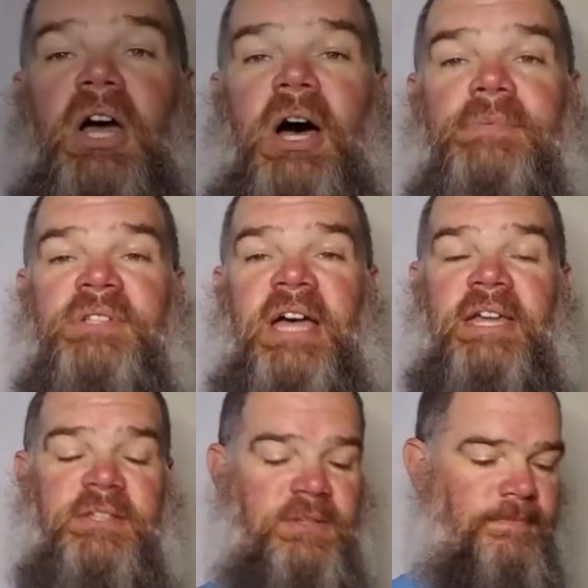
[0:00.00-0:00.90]

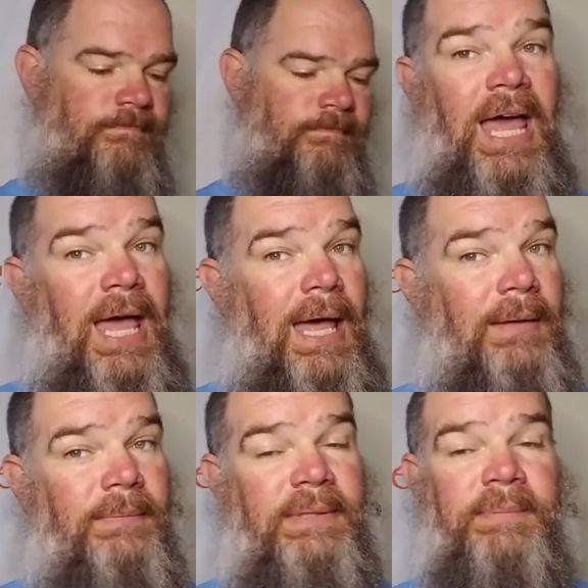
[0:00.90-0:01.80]
Upsides.
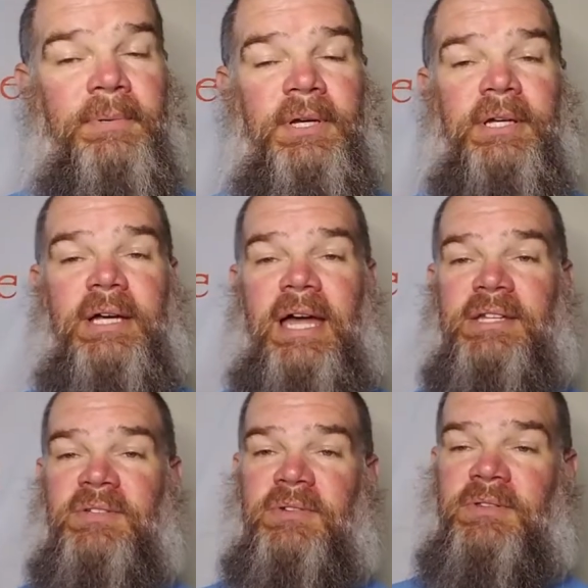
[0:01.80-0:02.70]
I'm gonna be completely
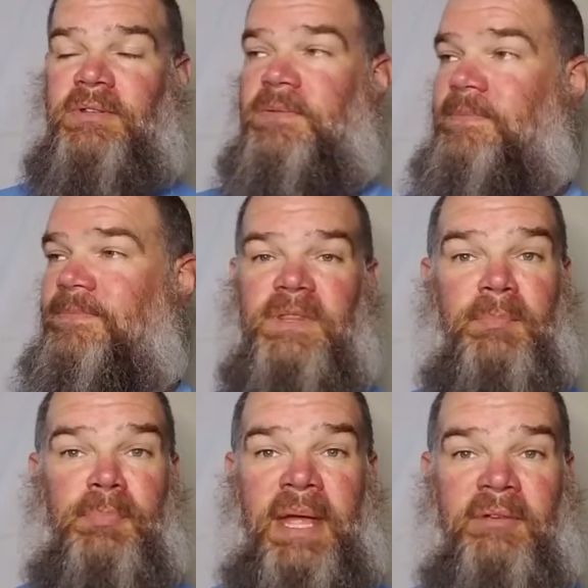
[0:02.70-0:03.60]
honest with you.
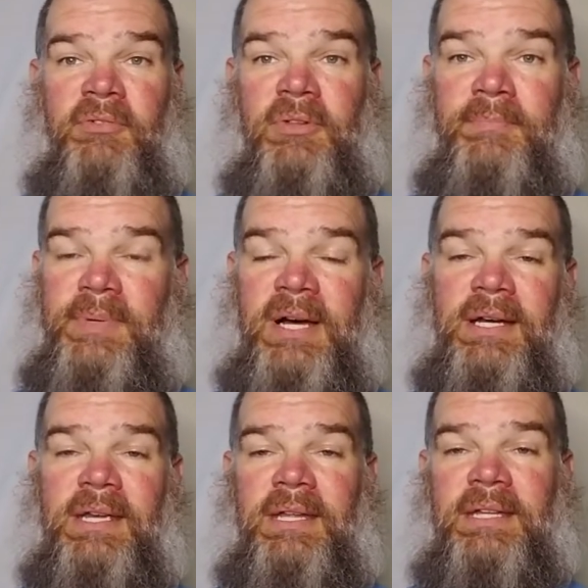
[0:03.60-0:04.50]
The bang for the
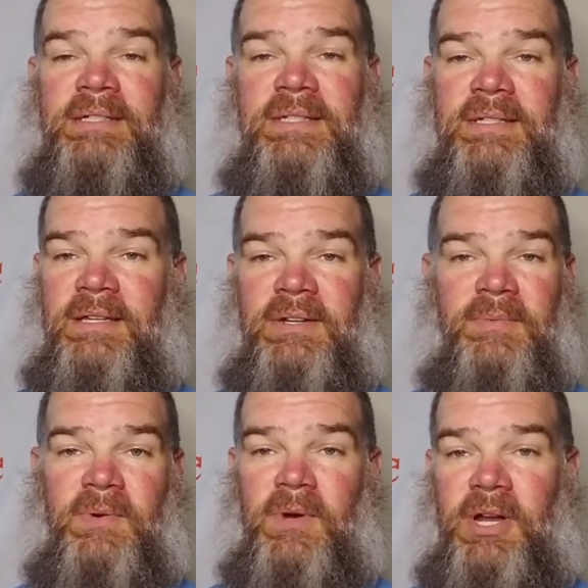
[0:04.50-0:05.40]
buck, it's the
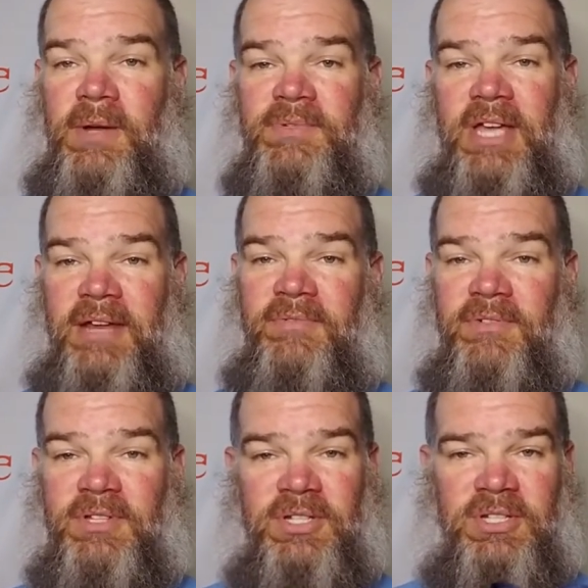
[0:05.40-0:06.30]
#1 upside
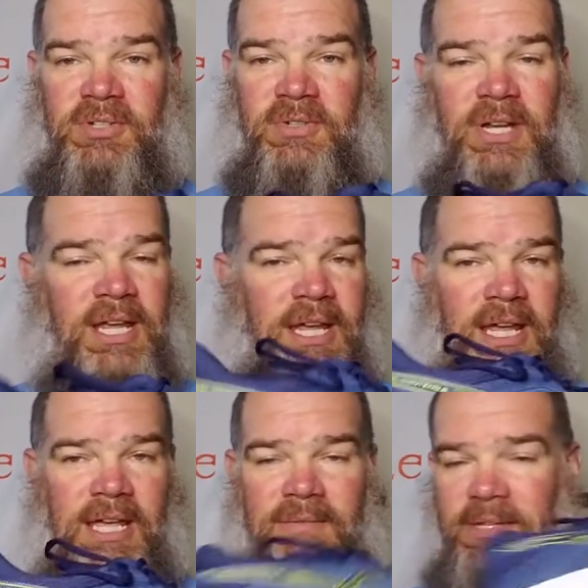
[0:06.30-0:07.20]
for this shoe.
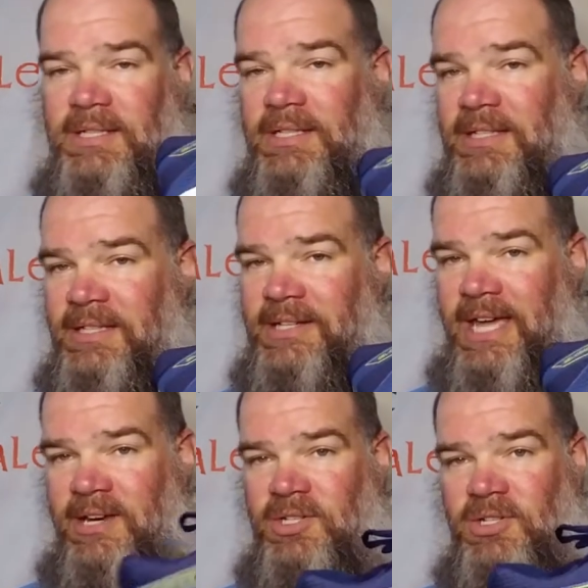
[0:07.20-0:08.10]
I mean, you
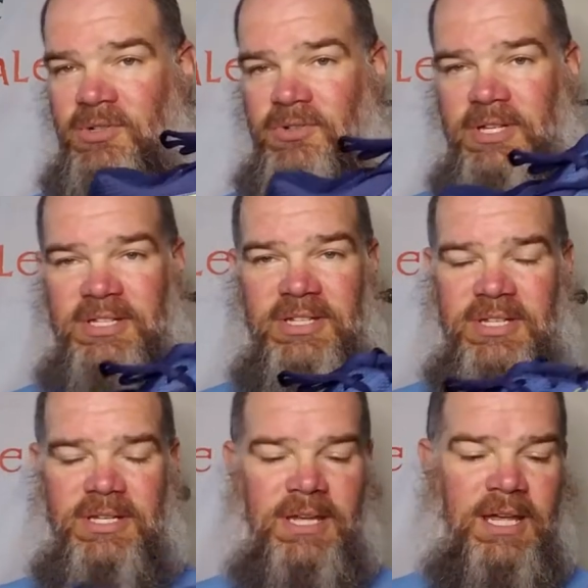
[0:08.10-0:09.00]
got a shoe that's